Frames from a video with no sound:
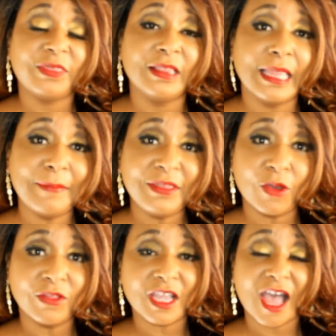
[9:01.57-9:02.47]
Let me
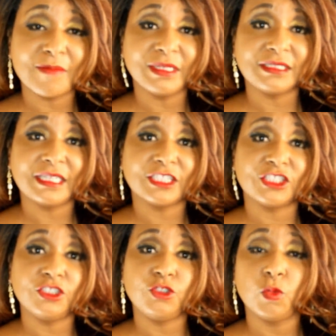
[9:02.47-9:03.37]
know in the comments
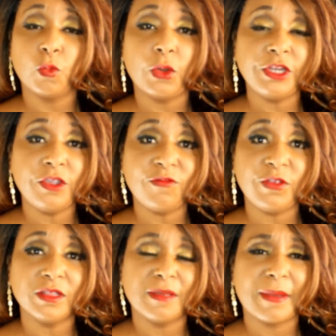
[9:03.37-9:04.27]
section, what do you
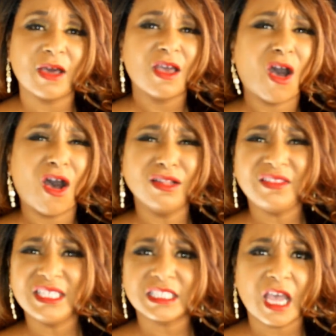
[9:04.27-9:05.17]
feel about all
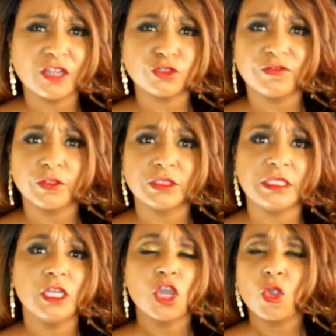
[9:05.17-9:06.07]
of this
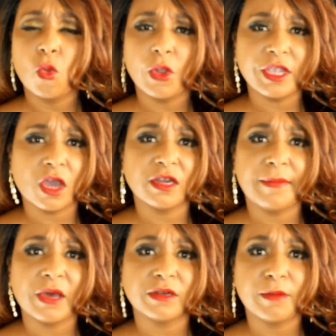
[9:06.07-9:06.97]
controversy going on
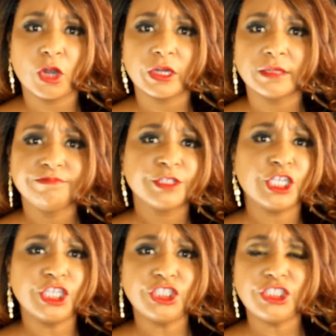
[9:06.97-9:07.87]
about Amara?
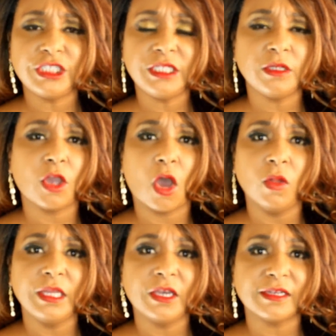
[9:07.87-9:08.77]
Is she
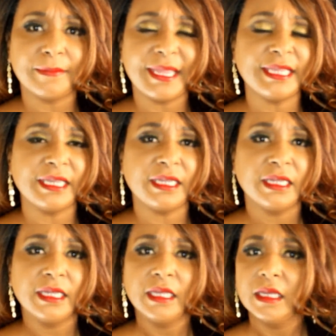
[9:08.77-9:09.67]
only going to make
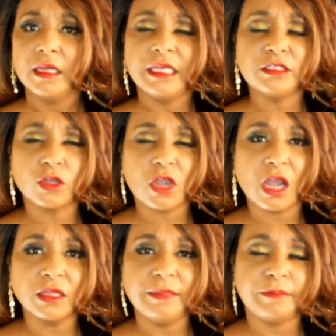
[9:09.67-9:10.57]
it? Is
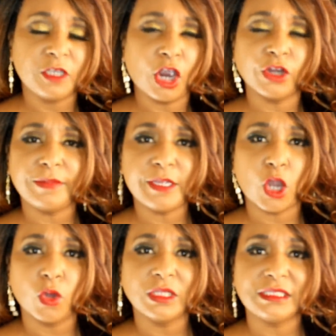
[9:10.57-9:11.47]
Cardi B
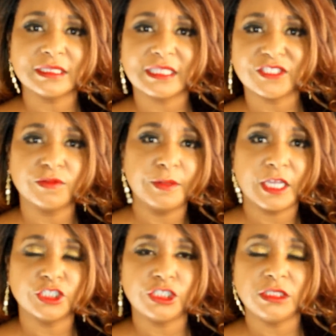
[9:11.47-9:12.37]
only successful
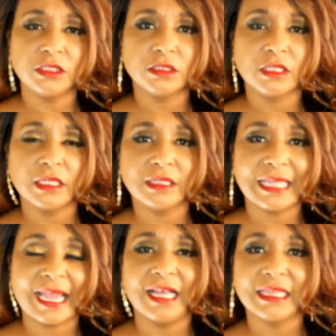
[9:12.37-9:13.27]
because she's
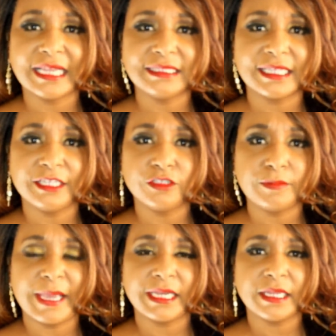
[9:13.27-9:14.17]
a light-skinned
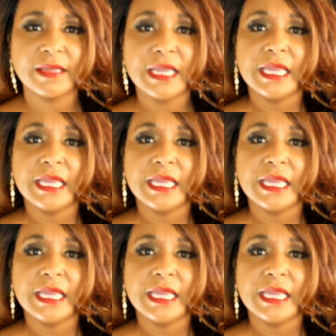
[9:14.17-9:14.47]
Hispanic?